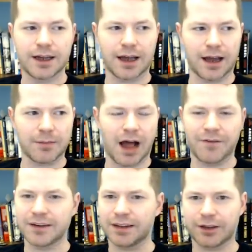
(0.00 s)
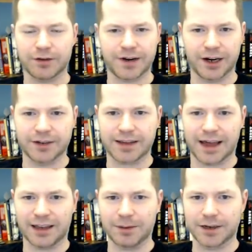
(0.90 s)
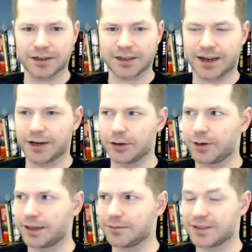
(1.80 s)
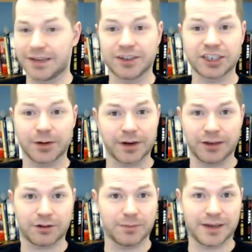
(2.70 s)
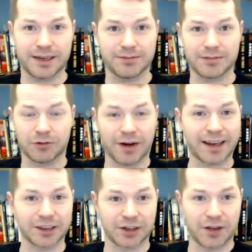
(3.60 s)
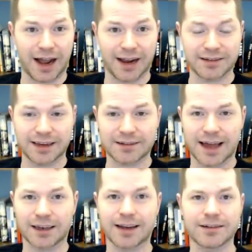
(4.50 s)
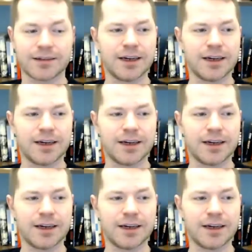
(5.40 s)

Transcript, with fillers: Um, obviously, there are very good satellite players. Like I know um, Stephen Chidwick used to be a regular on the high stakes satellites.